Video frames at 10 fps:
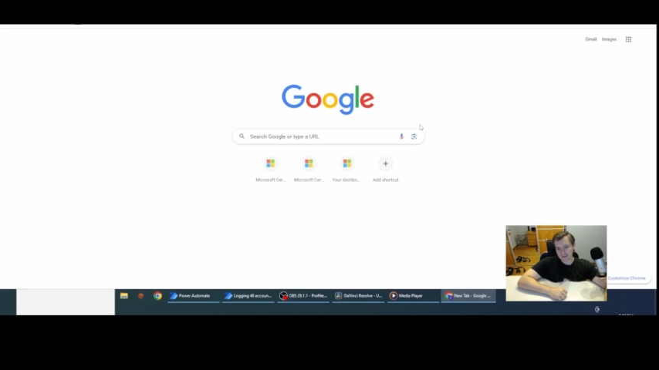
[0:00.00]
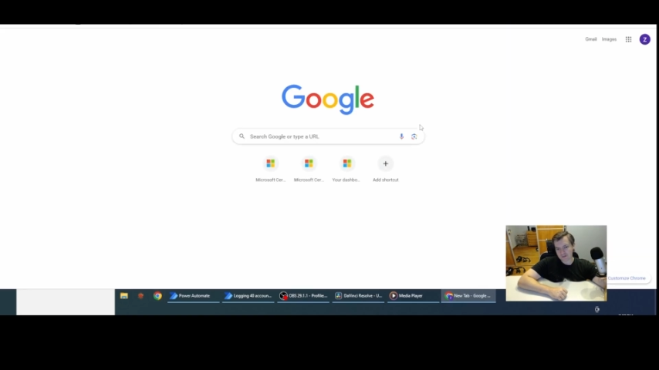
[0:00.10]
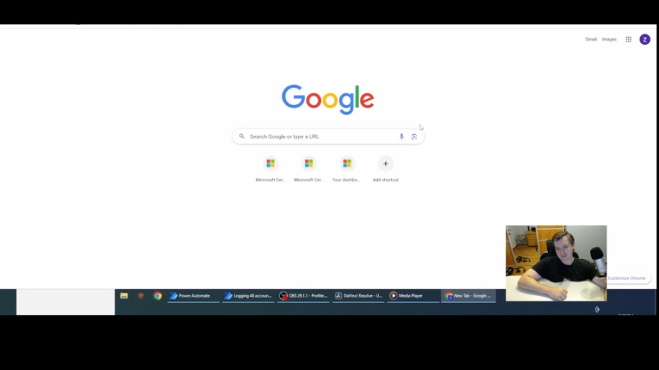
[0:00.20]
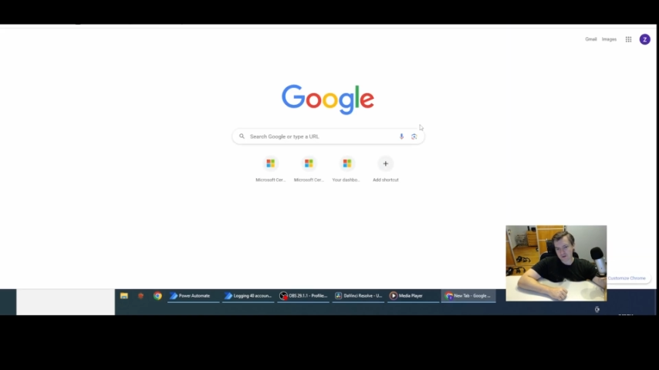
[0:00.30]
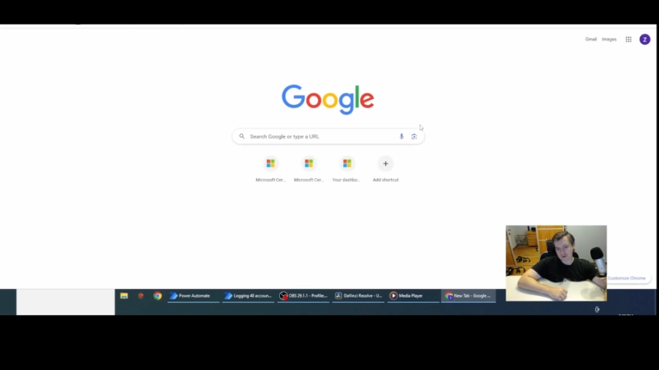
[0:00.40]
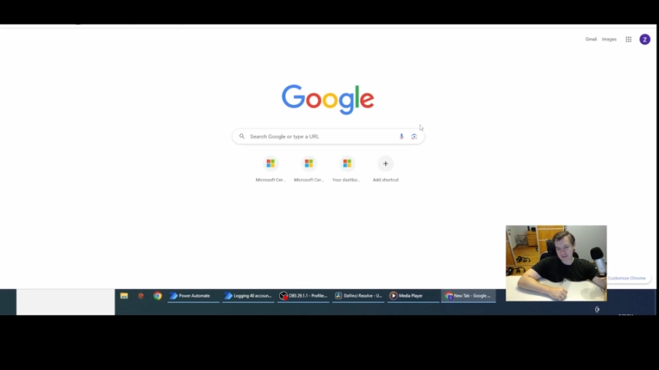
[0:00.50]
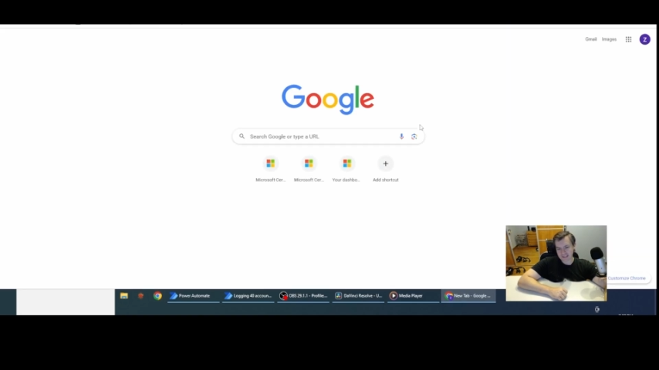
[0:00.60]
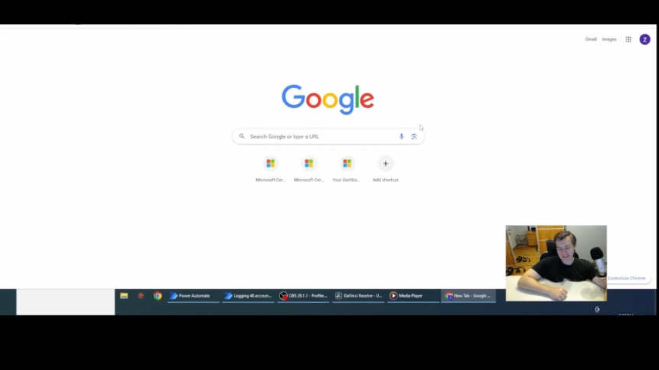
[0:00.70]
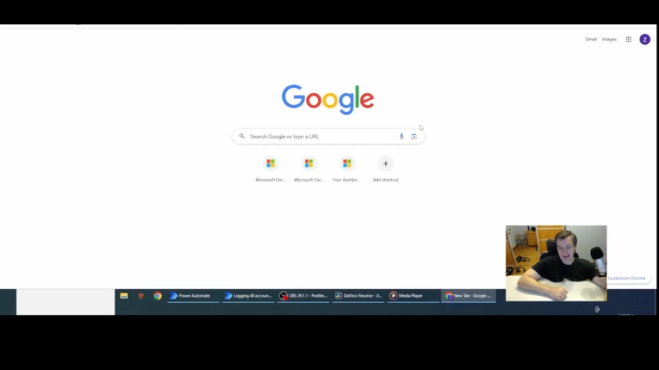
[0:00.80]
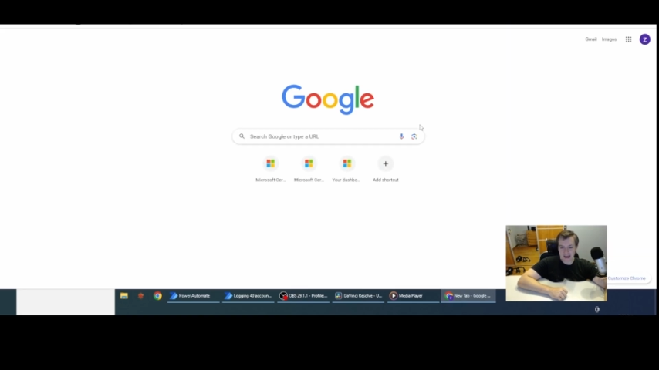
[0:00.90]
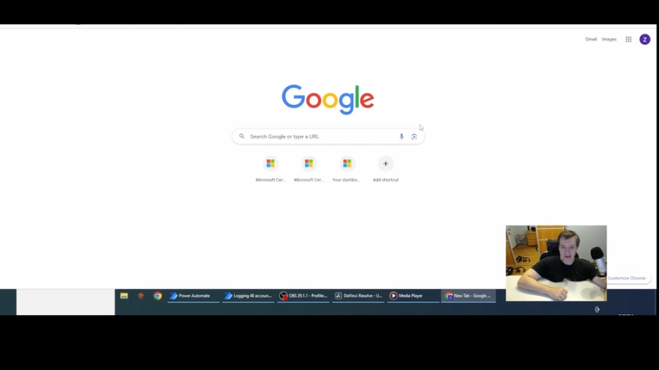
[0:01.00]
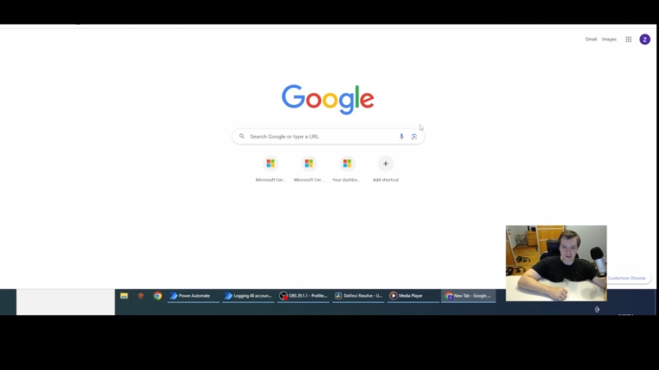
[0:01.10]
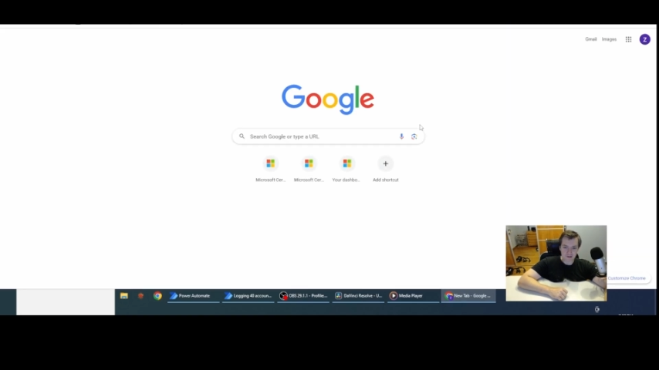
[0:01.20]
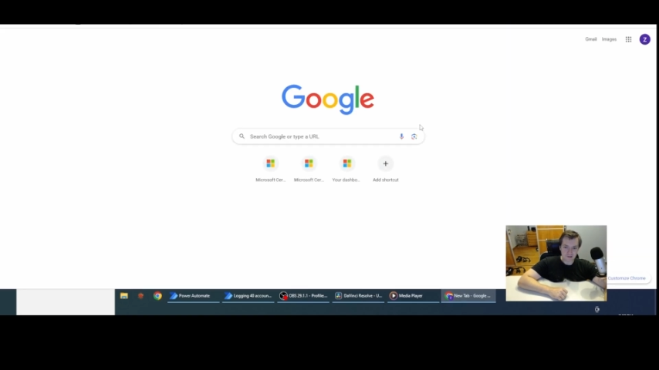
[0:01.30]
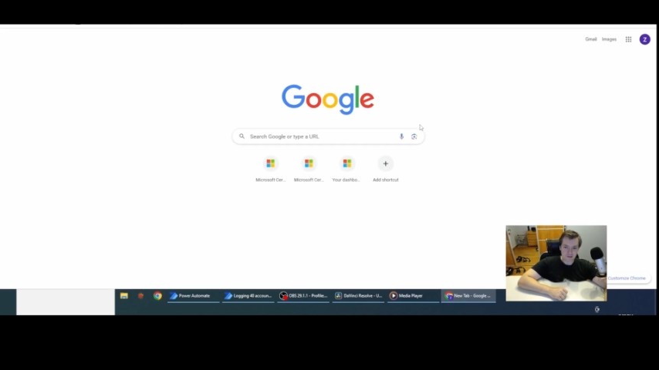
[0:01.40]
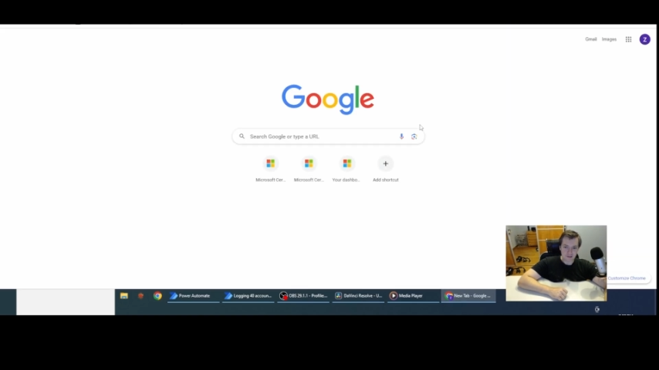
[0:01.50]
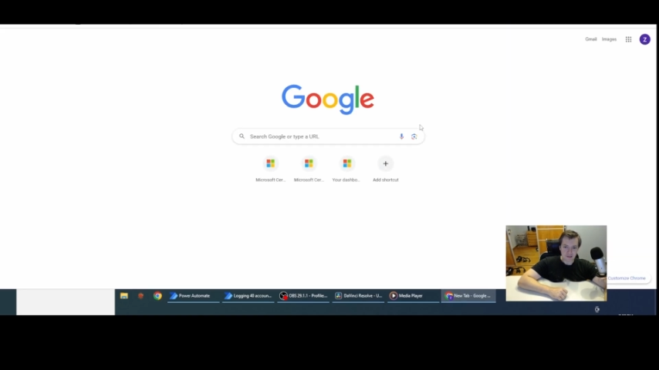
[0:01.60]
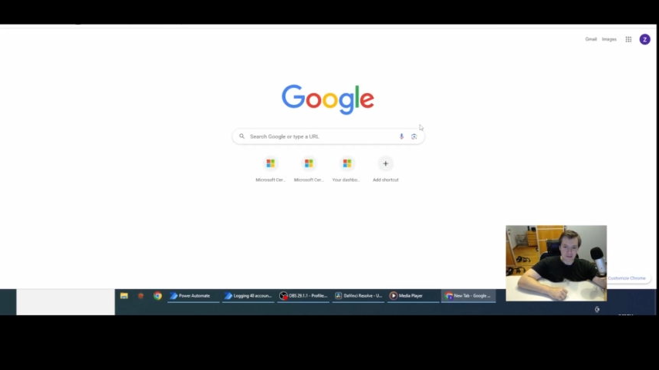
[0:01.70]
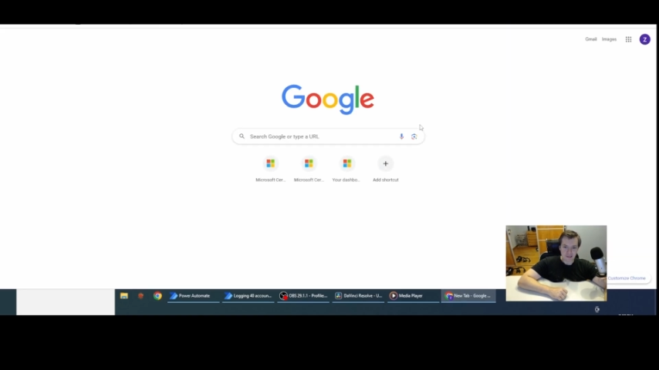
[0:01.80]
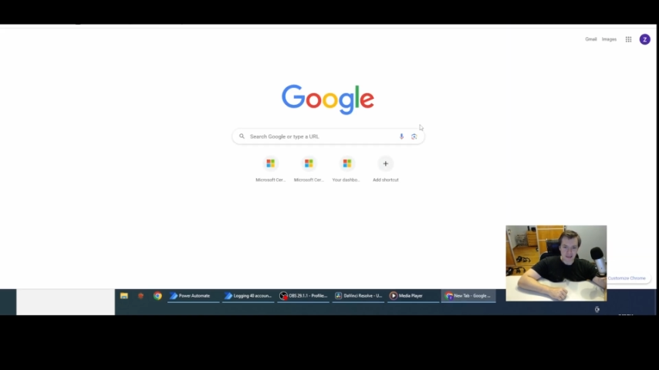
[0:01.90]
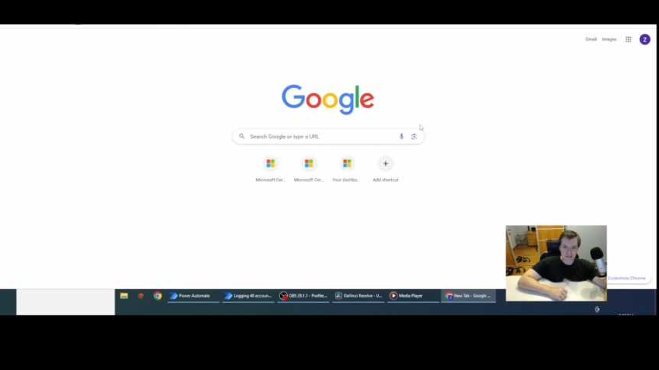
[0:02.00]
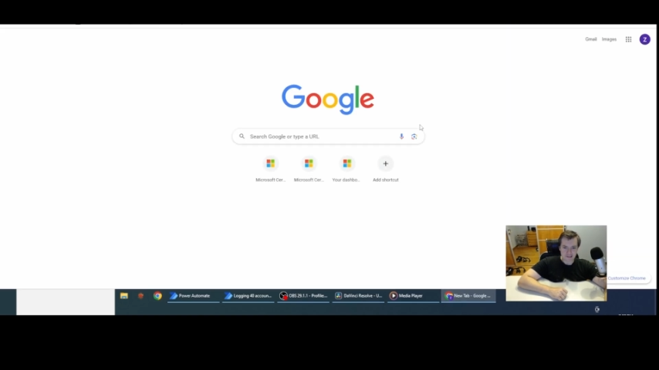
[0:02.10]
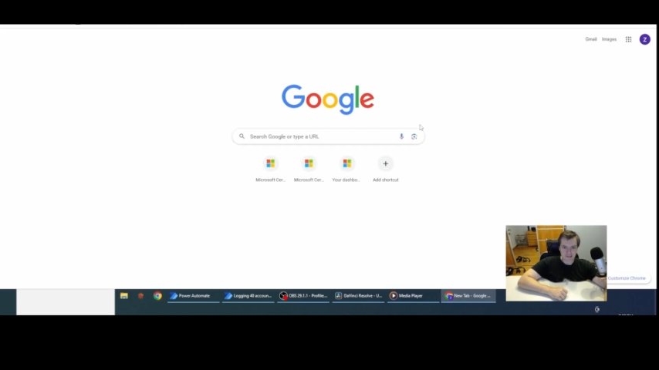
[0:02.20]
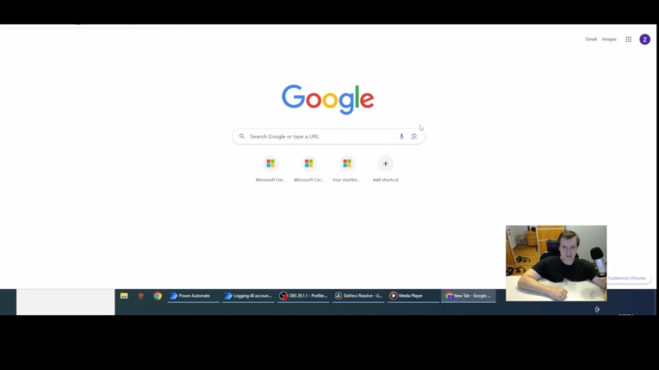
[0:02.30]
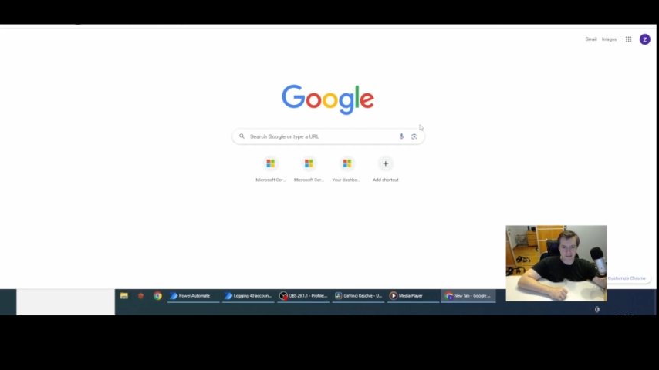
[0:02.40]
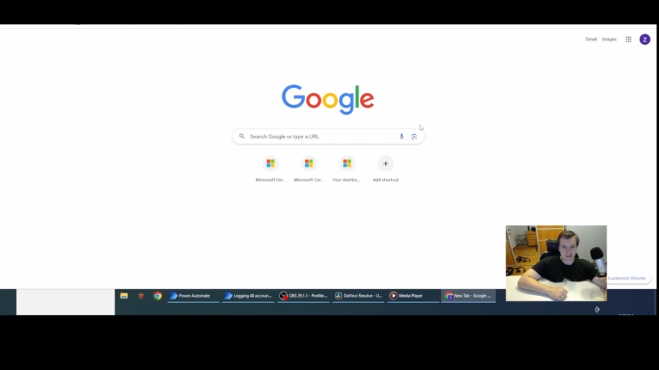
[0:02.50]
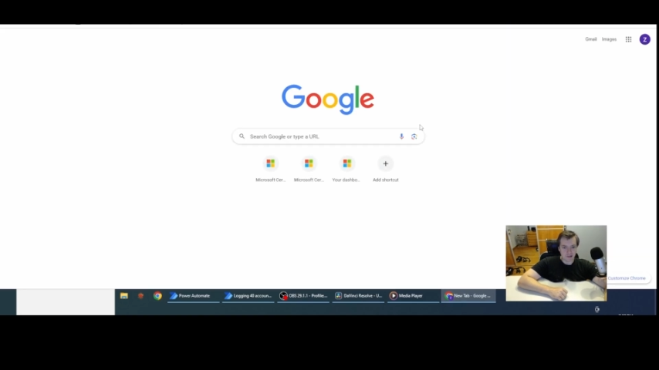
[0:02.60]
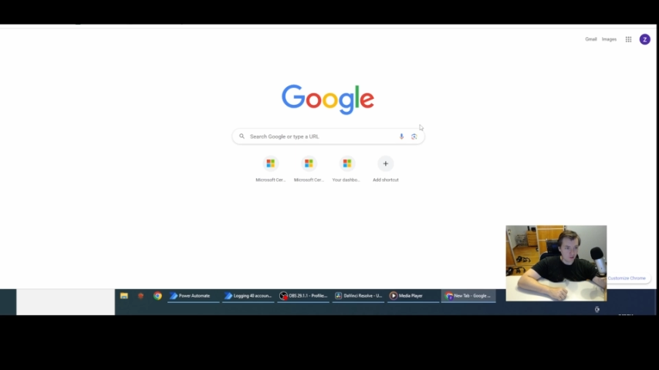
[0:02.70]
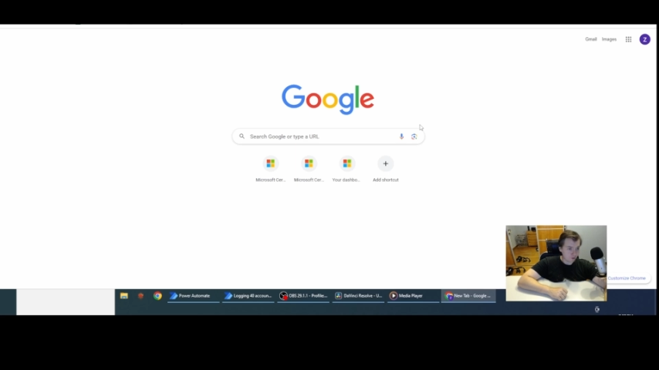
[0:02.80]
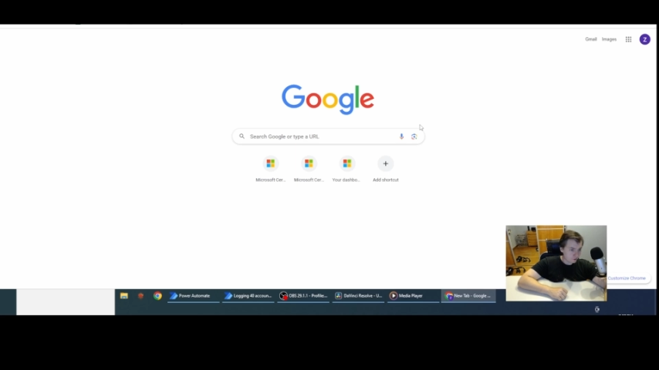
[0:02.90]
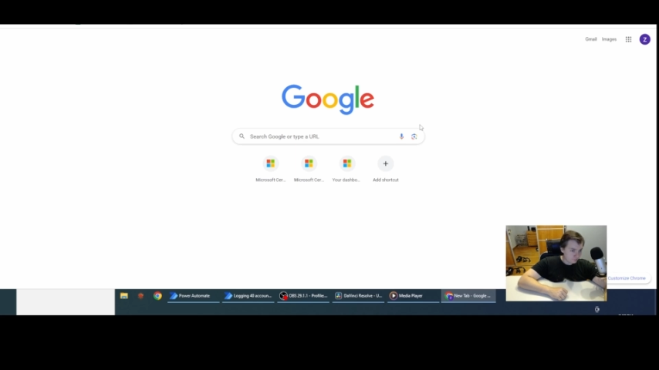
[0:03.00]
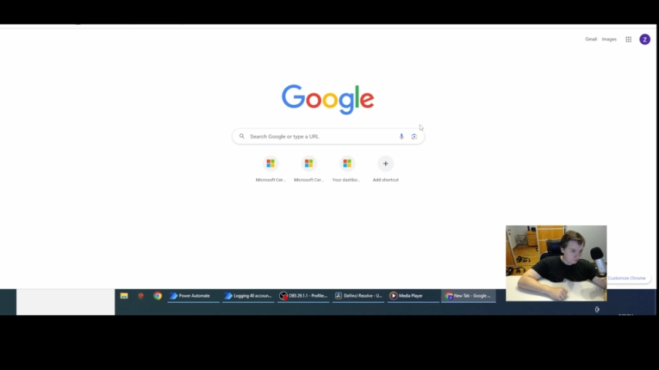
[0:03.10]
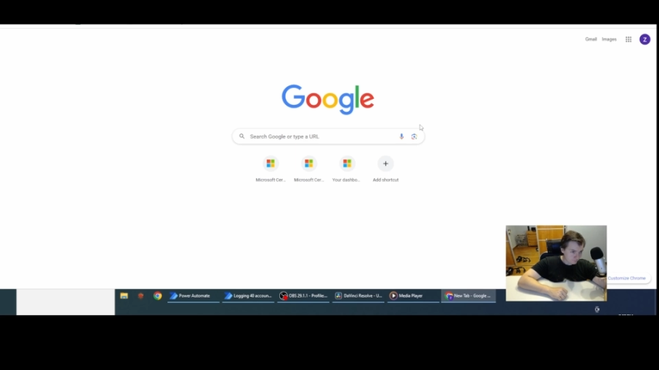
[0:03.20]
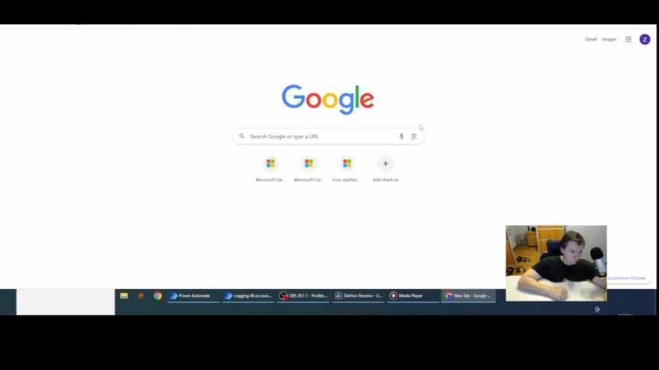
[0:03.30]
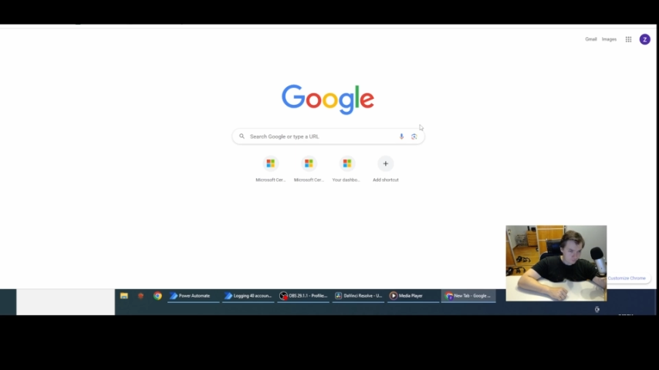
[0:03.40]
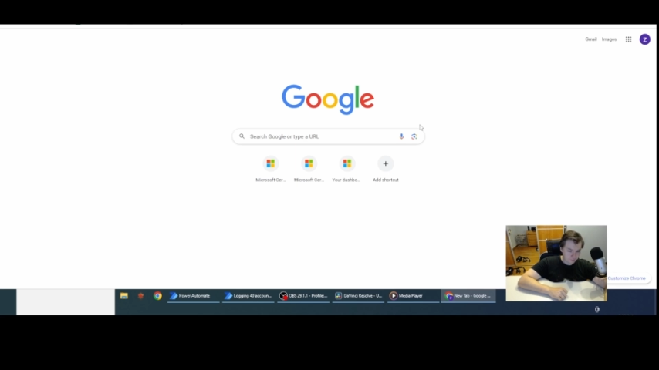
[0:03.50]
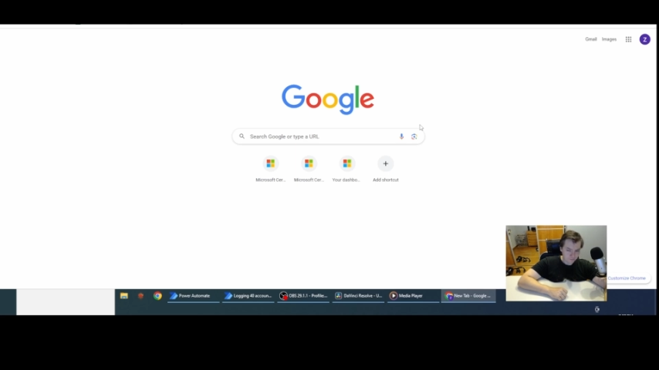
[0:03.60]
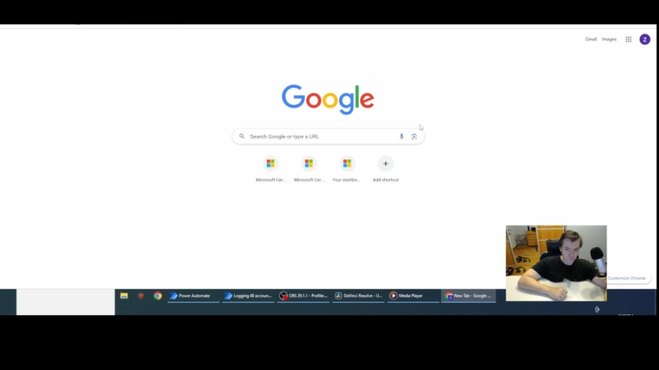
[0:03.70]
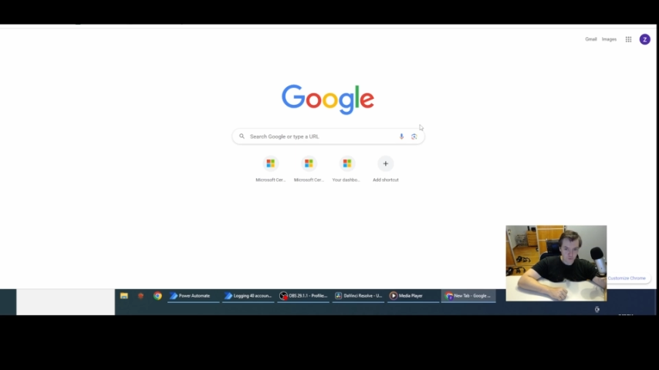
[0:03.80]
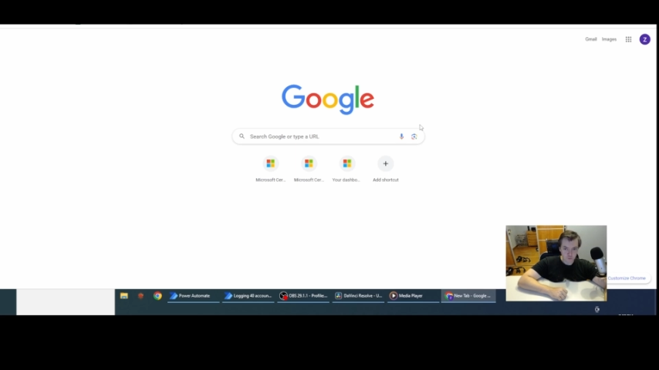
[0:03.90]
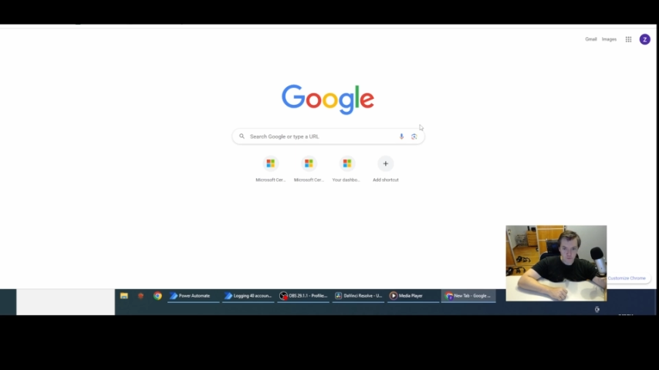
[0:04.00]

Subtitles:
Nobody's mouth can be seen.